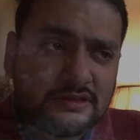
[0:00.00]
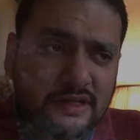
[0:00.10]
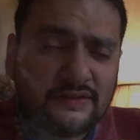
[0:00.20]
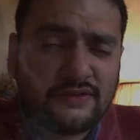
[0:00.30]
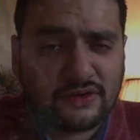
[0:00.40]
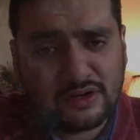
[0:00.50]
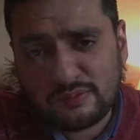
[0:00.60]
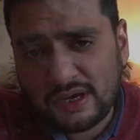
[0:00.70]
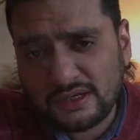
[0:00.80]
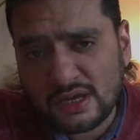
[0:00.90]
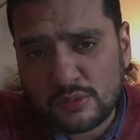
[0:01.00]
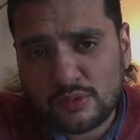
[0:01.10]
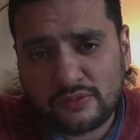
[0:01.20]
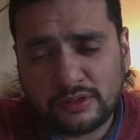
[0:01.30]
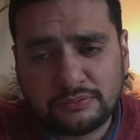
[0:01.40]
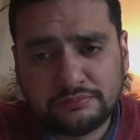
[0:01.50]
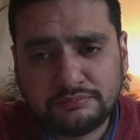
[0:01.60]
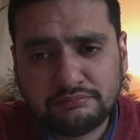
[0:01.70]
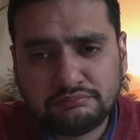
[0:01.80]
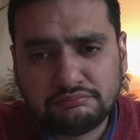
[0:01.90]
lovely friend of mine came over
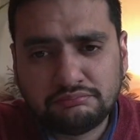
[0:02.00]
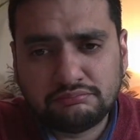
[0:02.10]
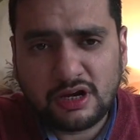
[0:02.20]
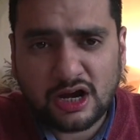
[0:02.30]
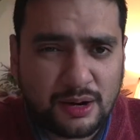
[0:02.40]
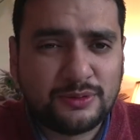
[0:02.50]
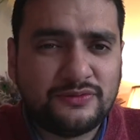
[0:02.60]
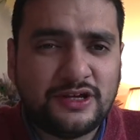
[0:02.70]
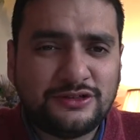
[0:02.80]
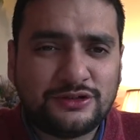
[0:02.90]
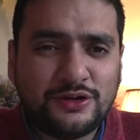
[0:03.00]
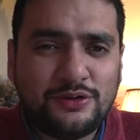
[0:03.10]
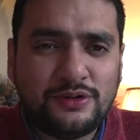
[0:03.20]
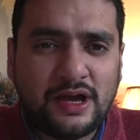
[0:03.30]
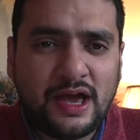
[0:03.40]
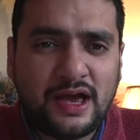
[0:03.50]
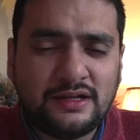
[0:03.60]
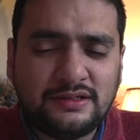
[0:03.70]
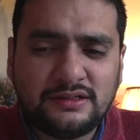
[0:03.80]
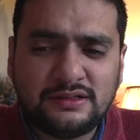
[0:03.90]
a couple of days ago,
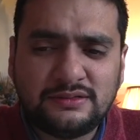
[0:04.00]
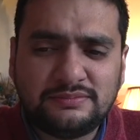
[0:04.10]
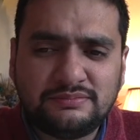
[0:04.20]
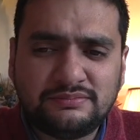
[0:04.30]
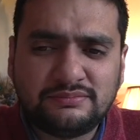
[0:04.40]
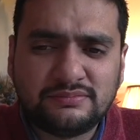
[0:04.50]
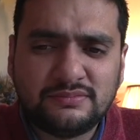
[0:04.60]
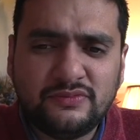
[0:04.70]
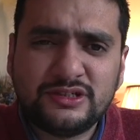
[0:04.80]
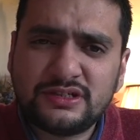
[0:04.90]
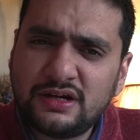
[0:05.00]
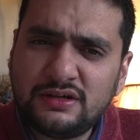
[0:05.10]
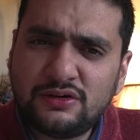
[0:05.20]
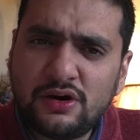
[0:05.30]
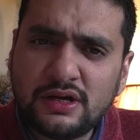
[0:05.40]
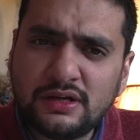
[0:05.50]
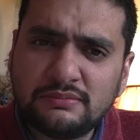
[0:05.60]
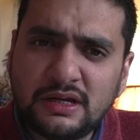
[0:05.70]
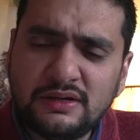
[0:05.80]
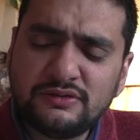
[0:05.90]
and we started talking,
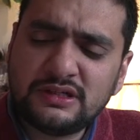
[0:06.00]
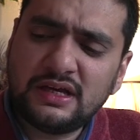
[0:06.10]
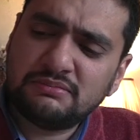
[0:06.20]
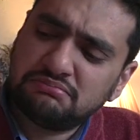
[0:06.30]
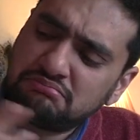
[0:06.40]
and he was like,